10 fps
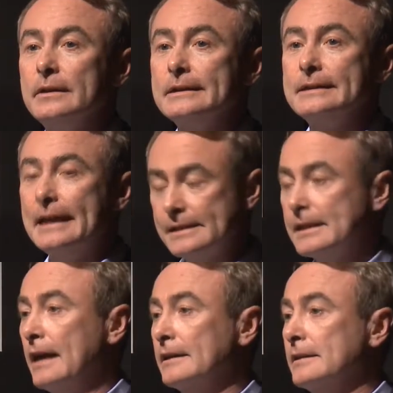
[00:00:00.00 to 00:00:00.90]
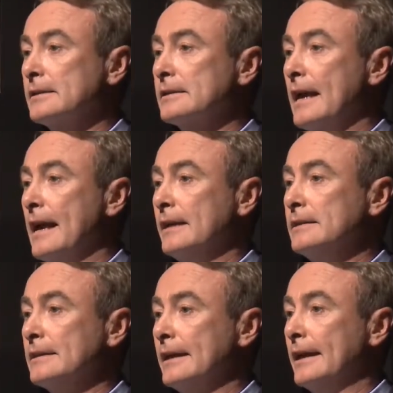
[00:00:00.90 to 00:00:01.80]
data scientists and
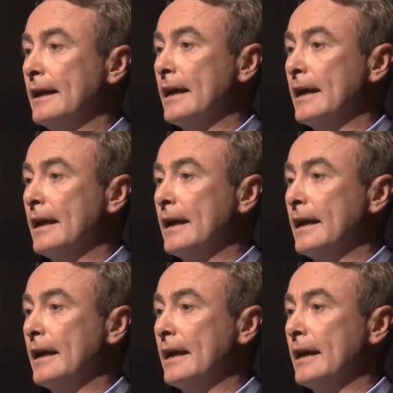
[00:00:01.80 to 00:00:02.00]
AI